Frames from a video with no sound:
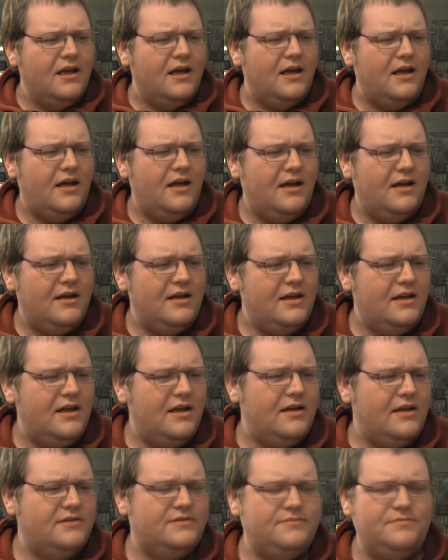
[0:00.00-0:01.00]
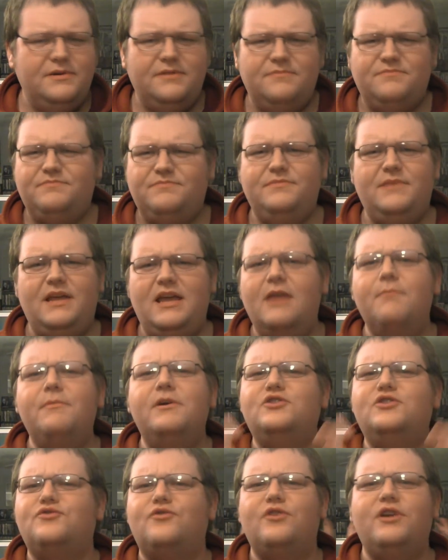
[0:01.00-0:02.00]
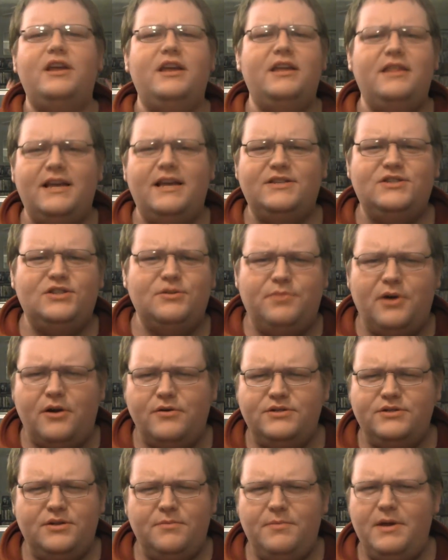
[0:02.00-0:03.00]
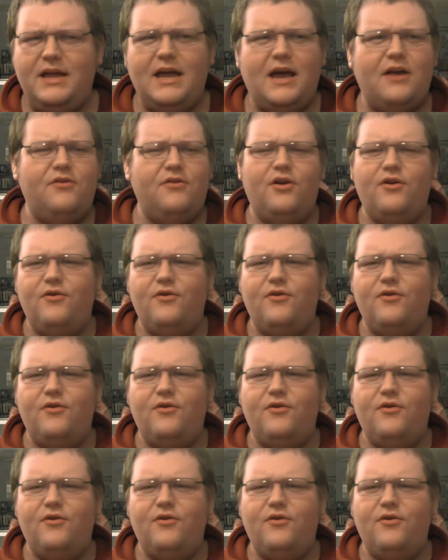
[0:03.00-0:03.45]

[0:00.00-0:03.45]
uh, imagery that's supposed to be, I don't